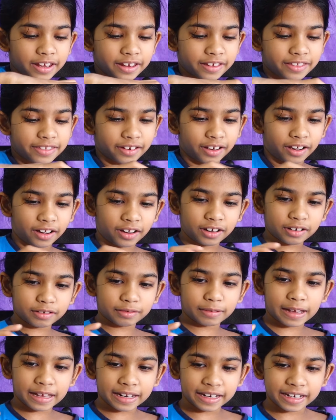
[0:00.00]
it's
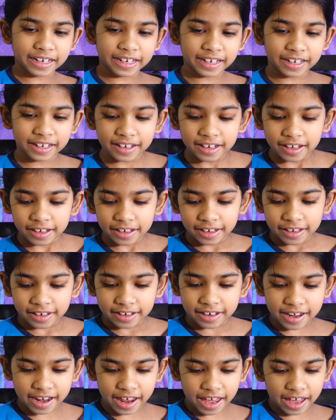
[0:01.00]
already
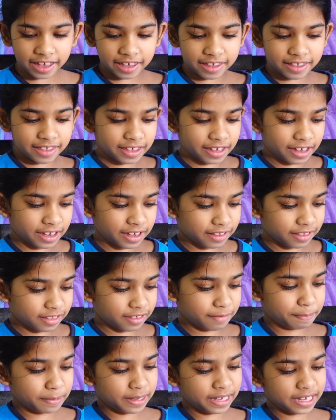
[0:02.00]
nice
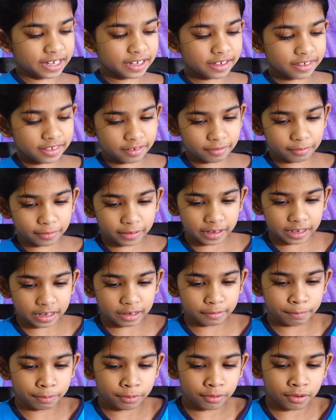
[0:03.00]
and pink, so we're
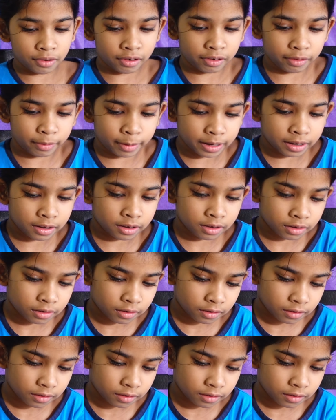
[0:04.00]
going to pour it.